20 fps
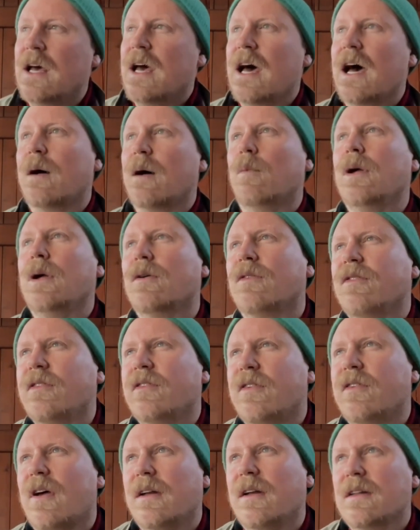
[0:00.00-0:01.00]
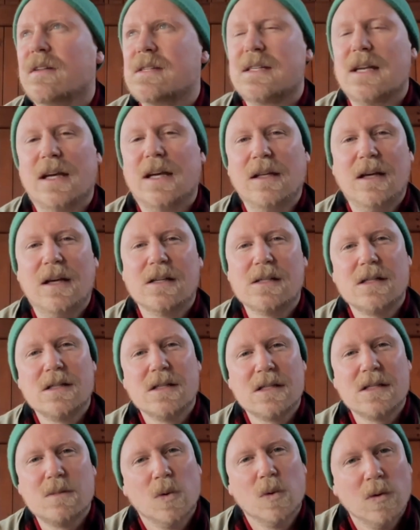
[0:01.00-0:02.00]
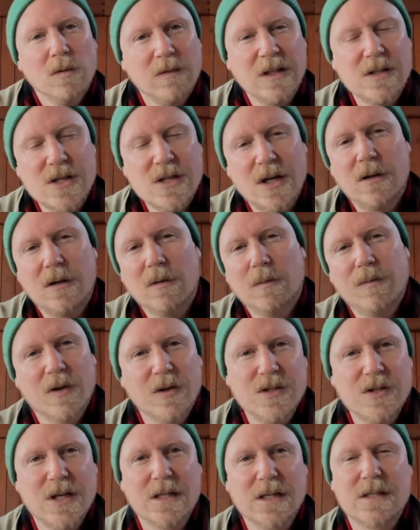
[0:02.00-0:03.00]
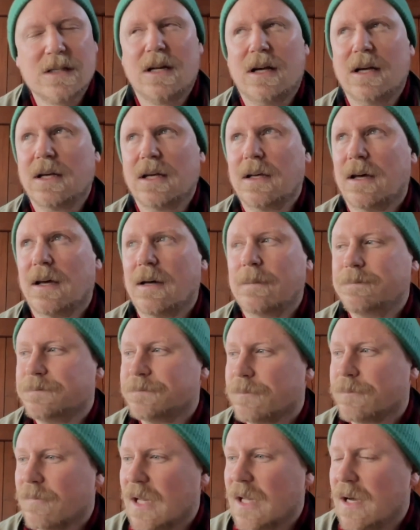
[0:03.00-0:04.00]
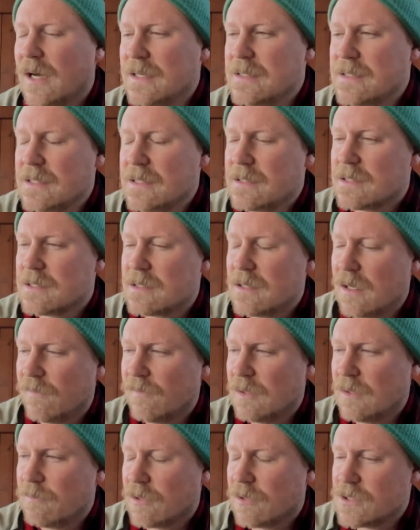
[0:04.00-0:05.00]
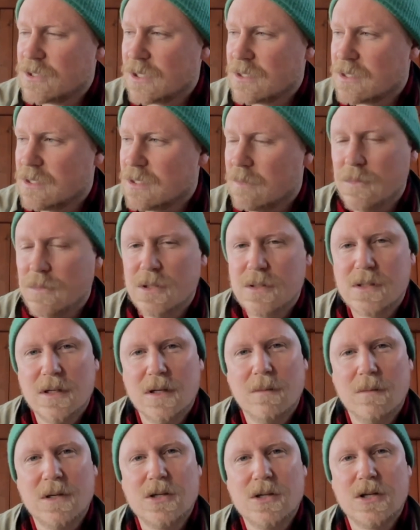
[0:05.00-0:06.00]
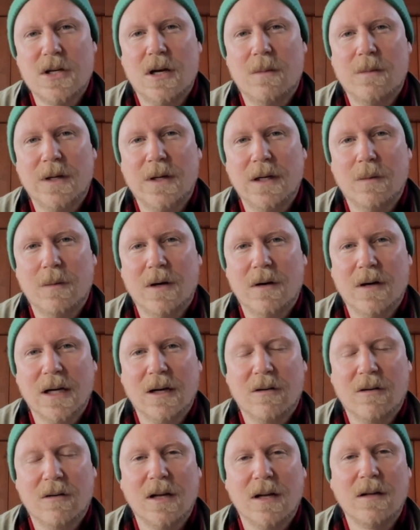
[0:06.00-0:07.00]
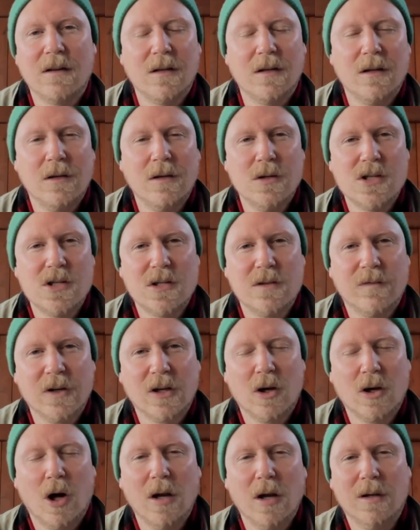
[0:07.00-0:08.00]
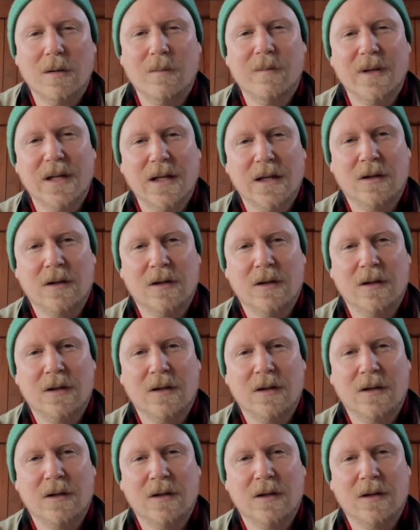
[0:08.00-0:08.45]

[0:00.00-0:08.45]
And we also started saying yes to smaller internal projects. Like um, I did this lovely project in a museum in Germany where I created the illusion of a column being